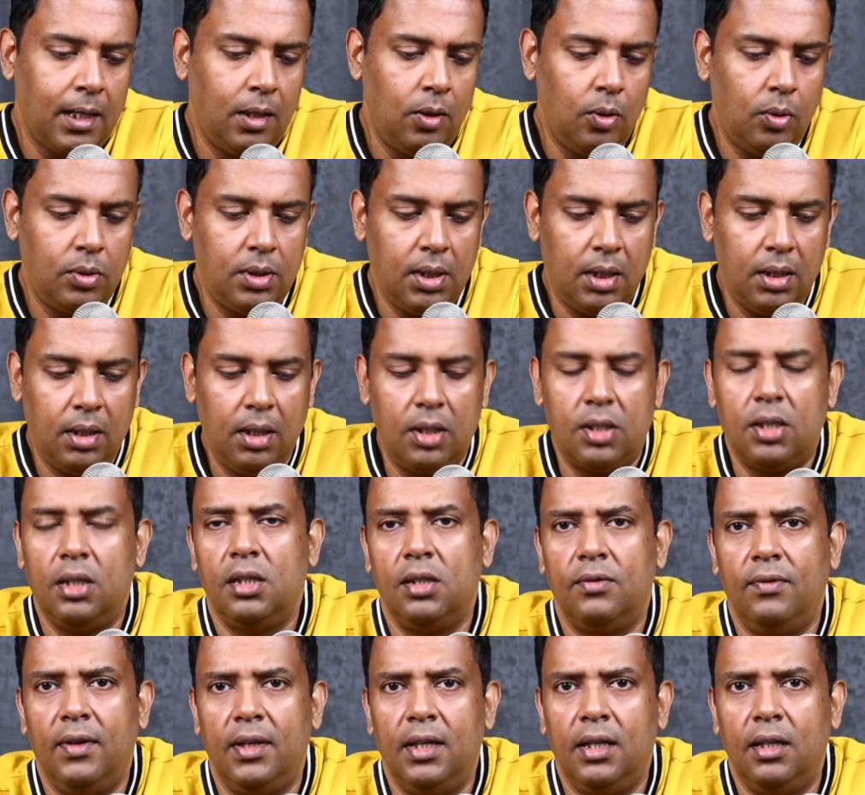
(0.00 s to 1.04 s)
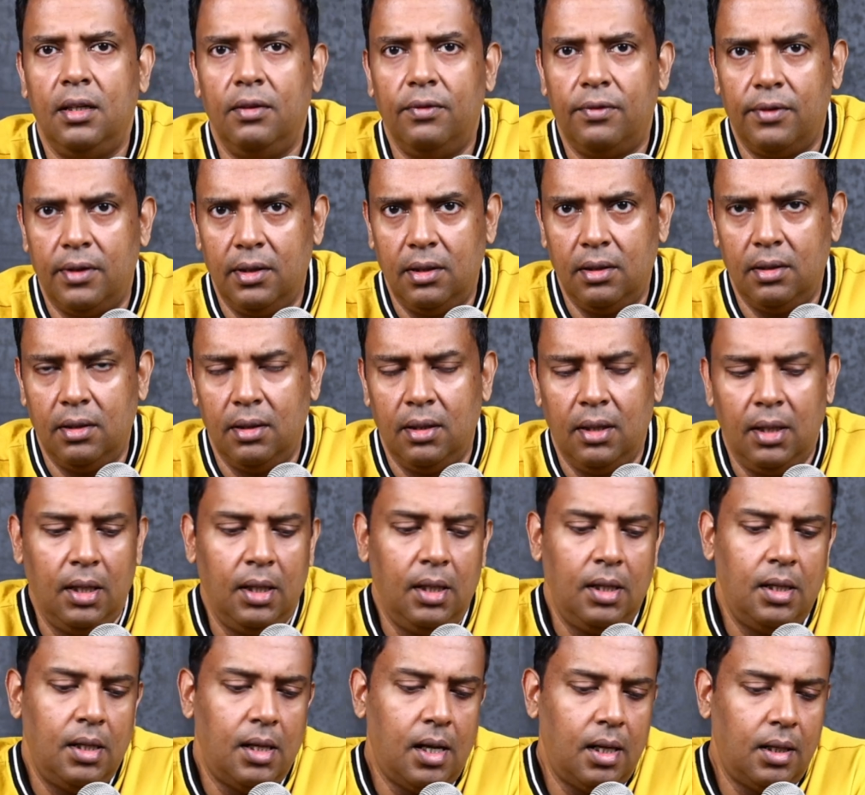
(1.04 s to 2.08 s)
Your generation is very different.
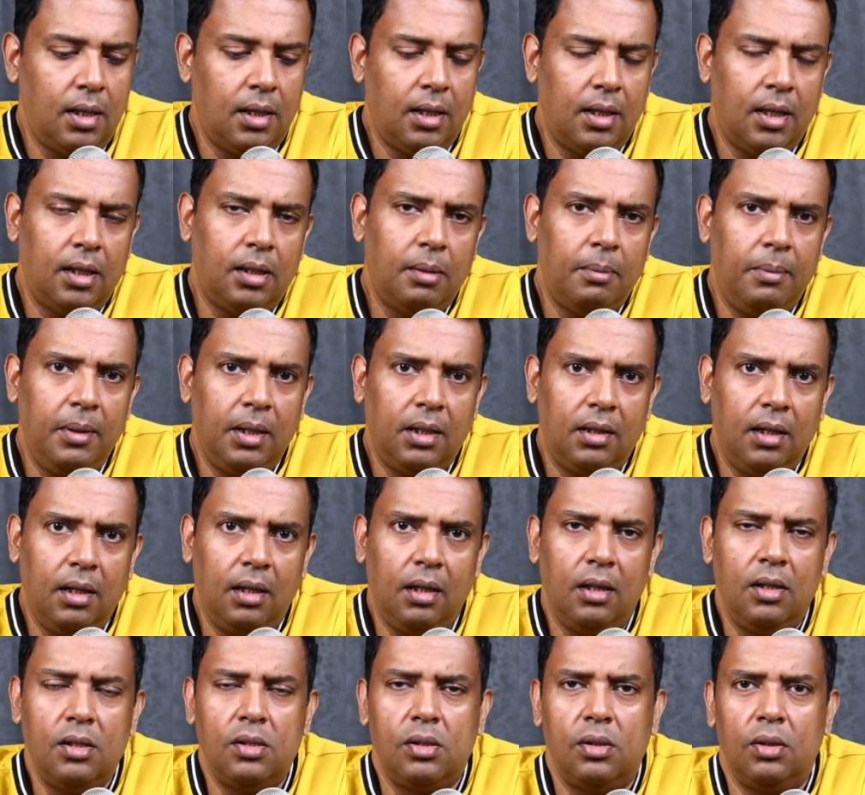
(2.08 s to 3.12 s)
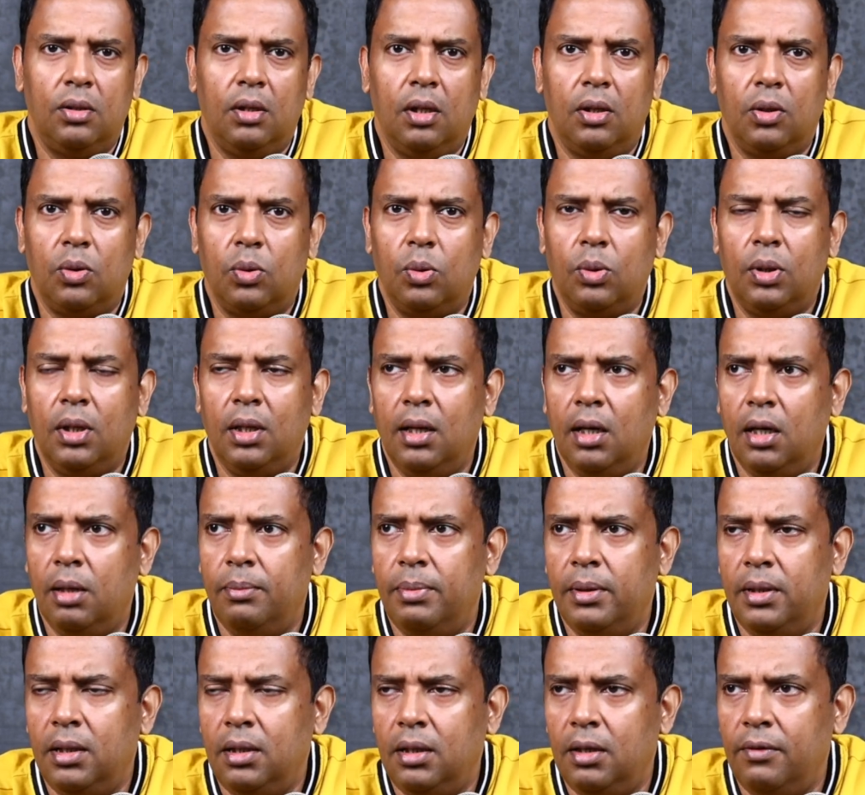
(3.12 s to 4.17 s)
Another big thing is the
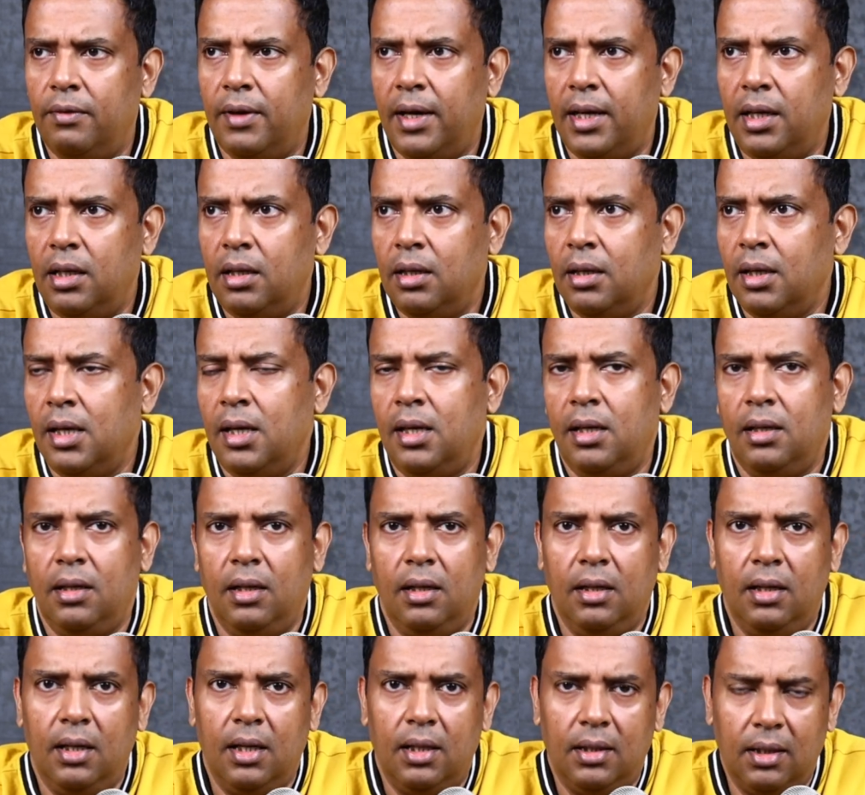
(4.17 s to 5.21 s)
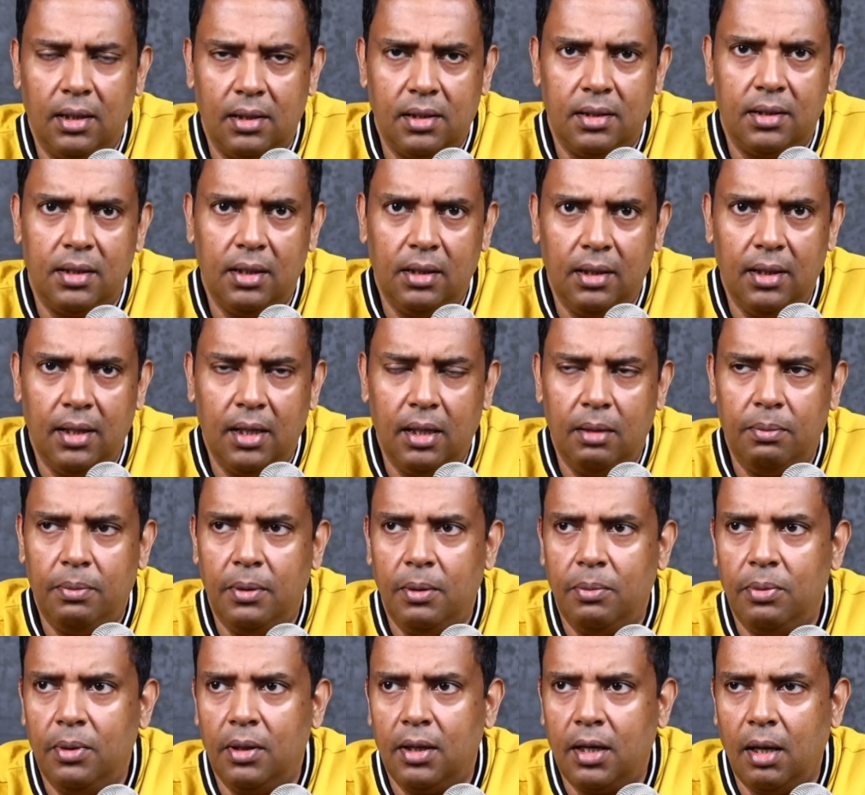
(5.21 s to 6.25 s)
rural-urban divide in India that's still there.
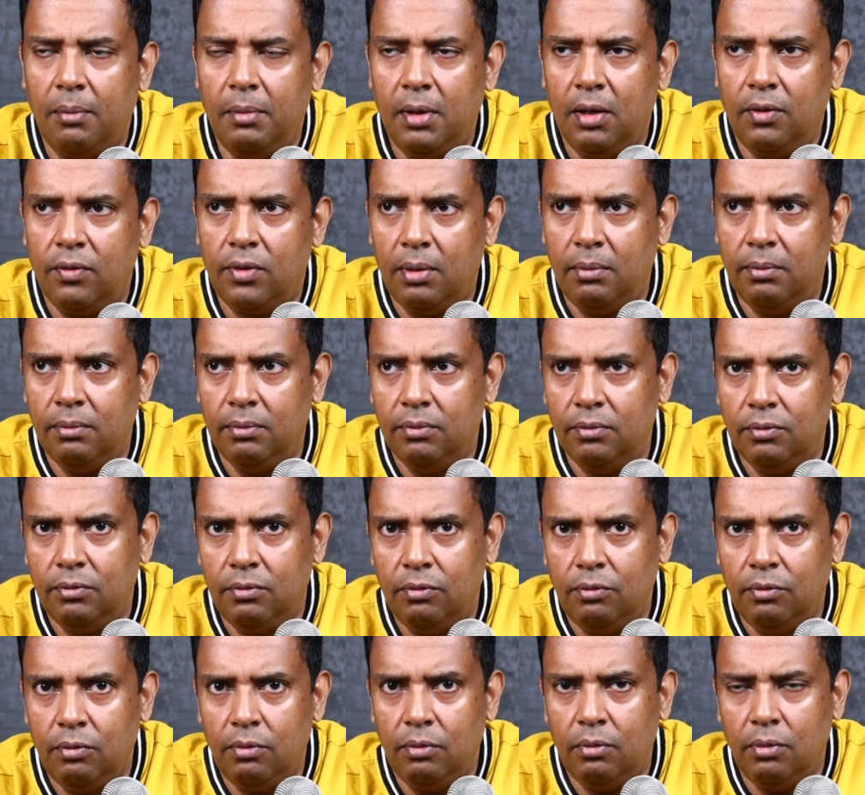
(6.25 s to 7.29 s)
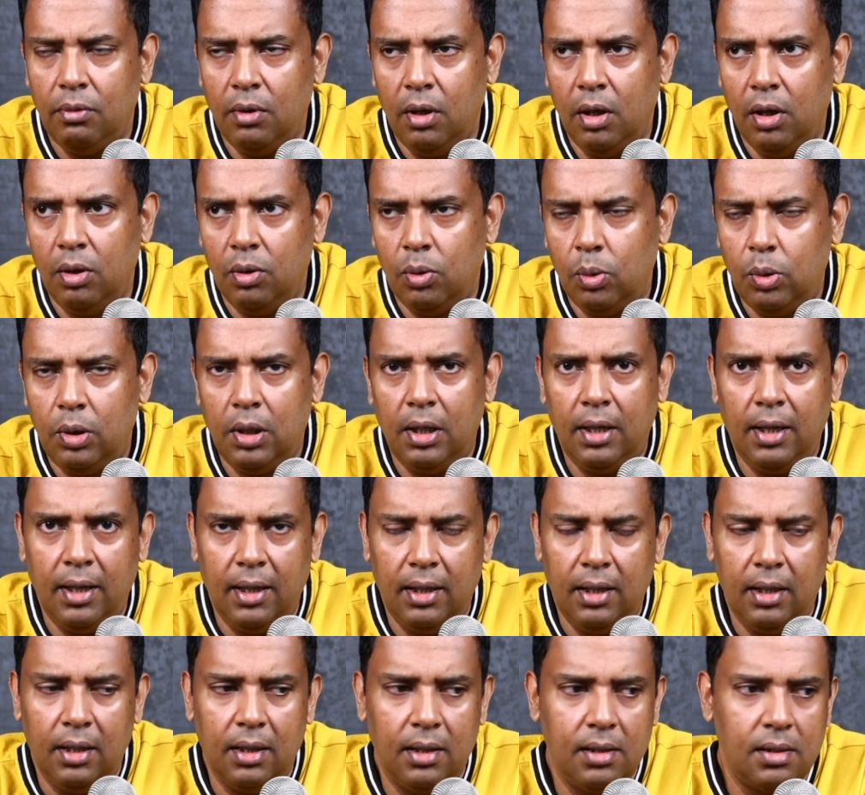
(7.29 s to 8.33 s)
People coming from rural
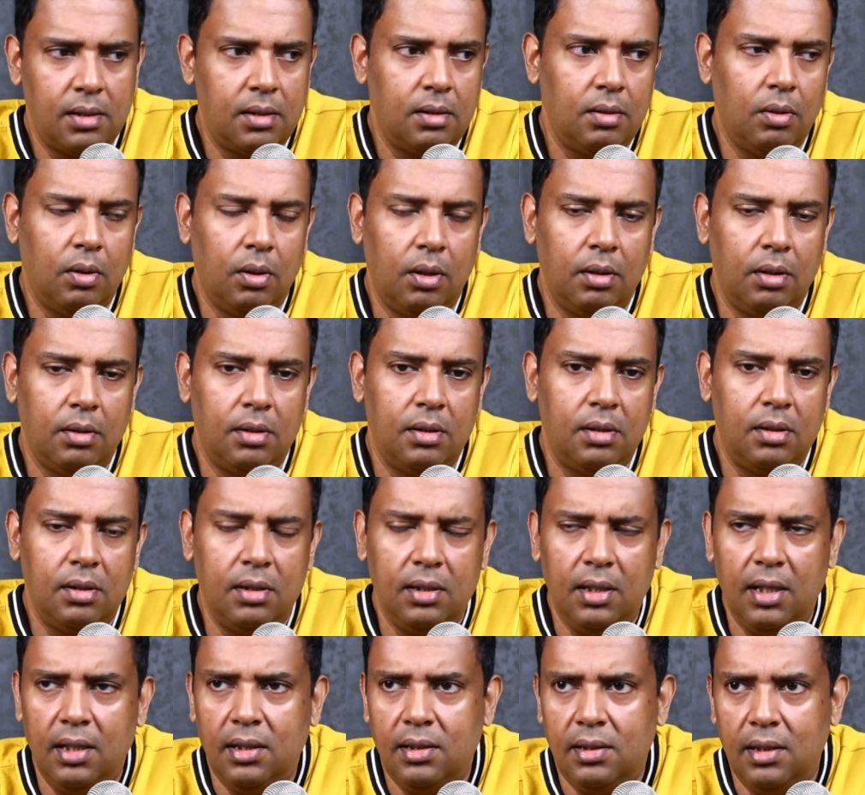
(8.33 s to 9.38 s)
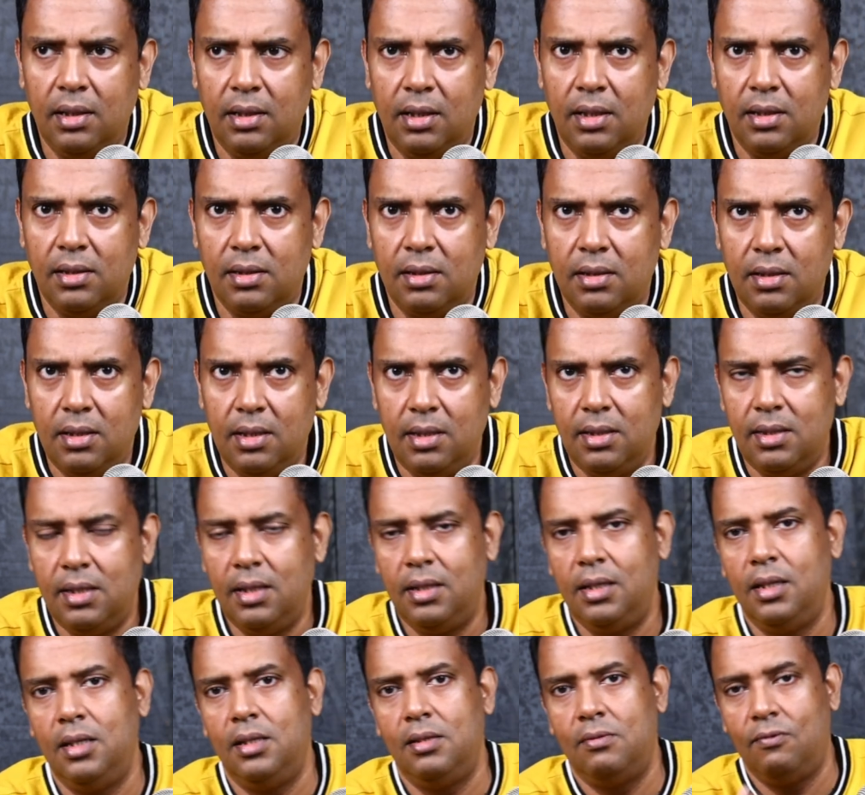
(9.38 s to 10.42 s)
areas or C cities, D
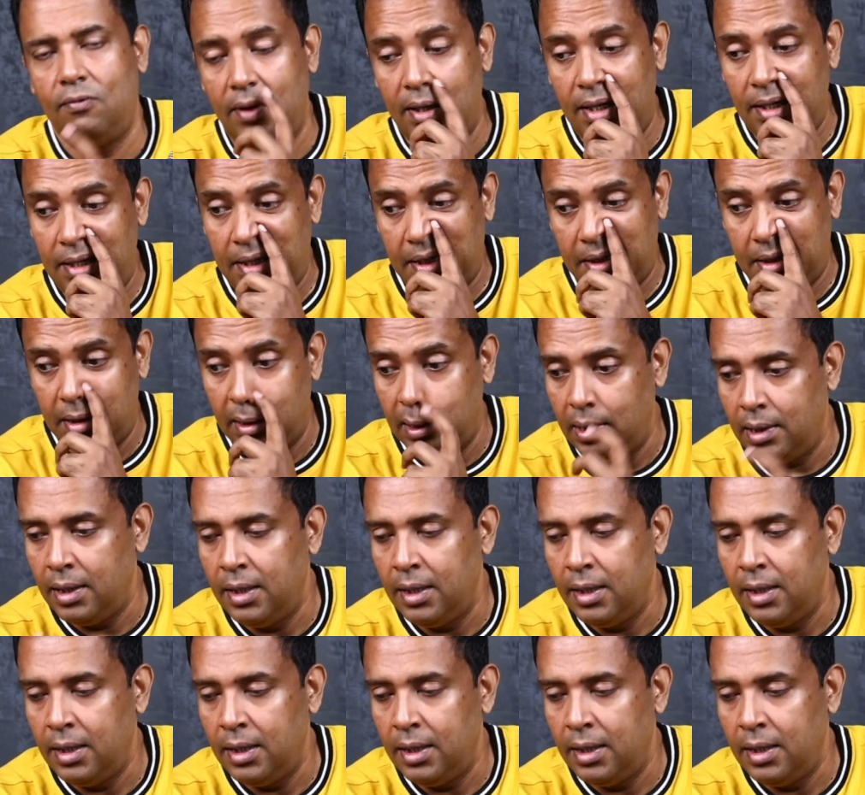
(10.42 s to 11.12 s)
cities, feel that